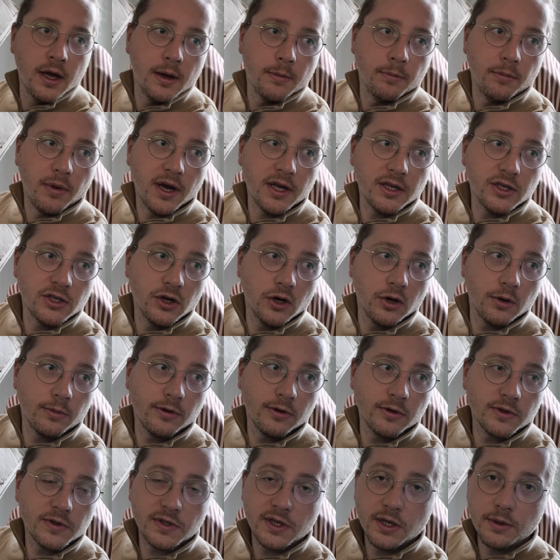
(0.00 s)
my
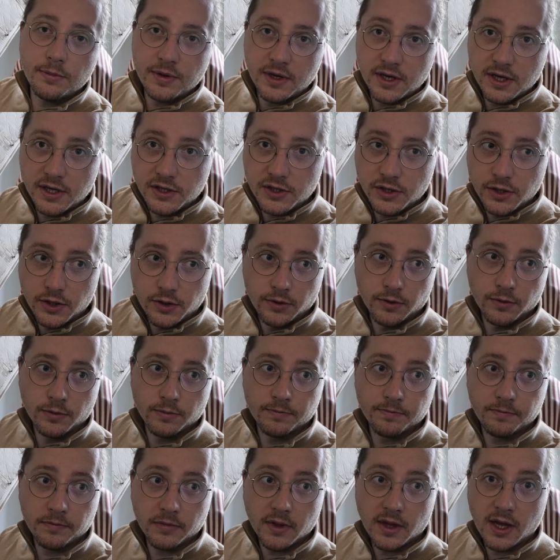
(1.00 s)
Jobo CPE2
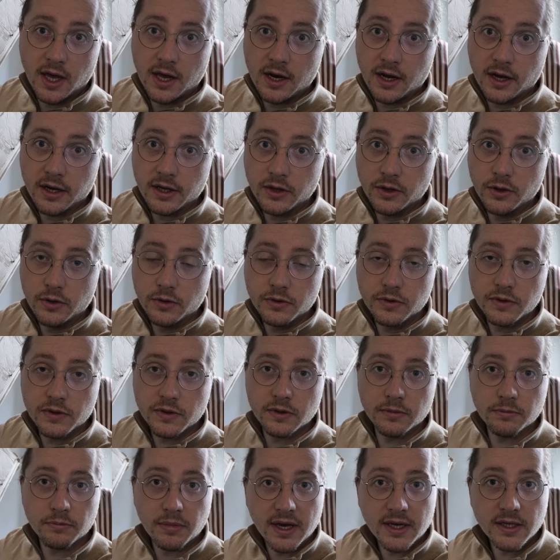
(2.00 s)
that I use
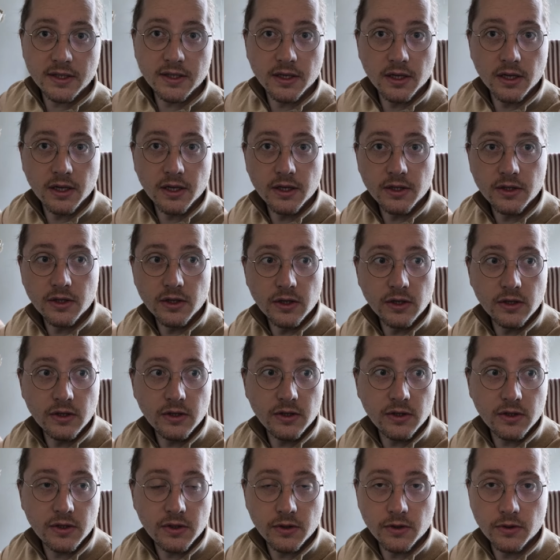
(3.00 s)
basically
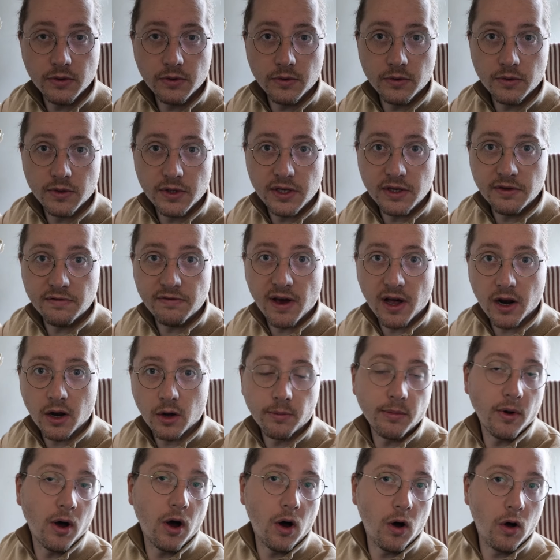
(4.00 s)
to
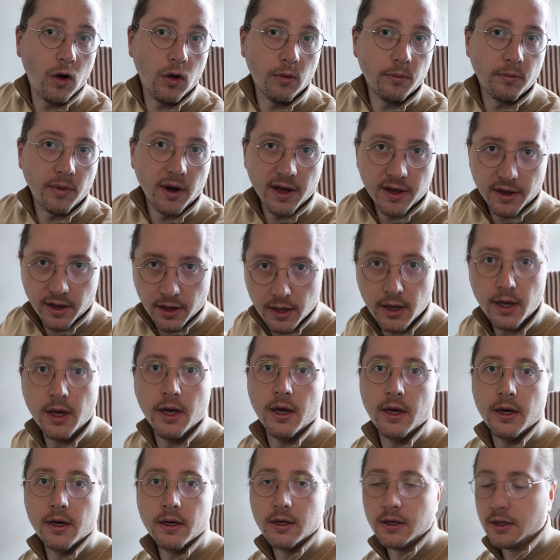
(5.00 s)
develop all my
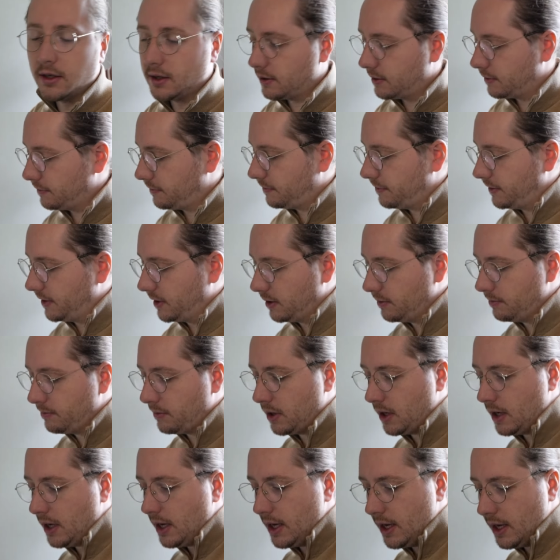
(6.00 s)

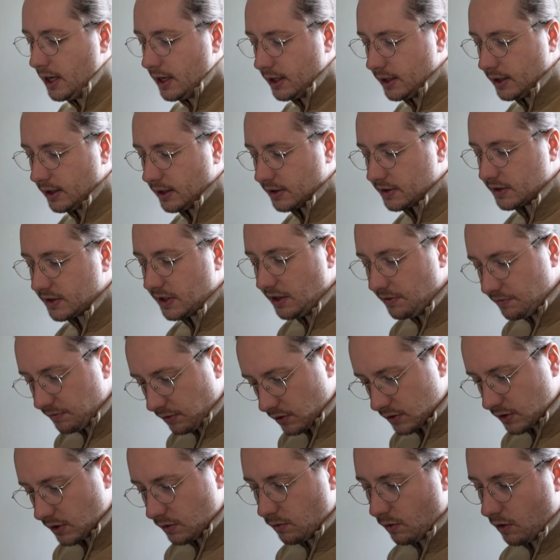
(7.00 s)
film,
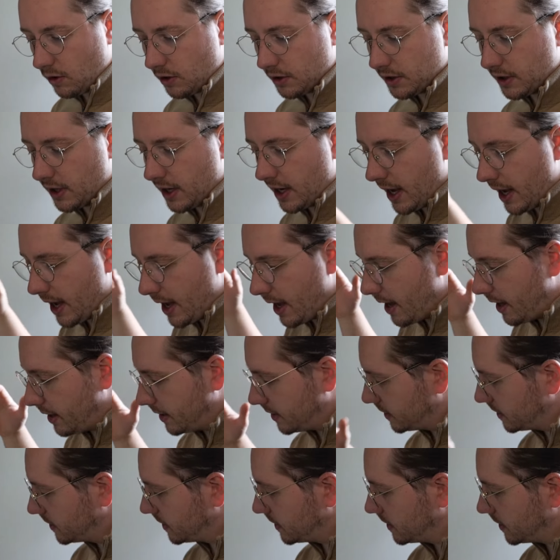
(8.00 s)
C41
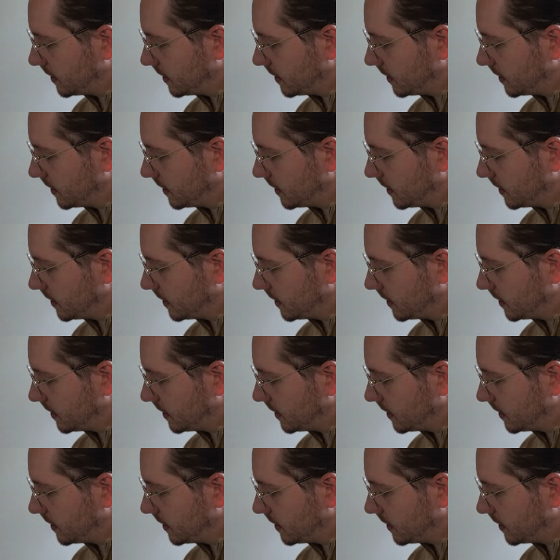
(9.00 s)
and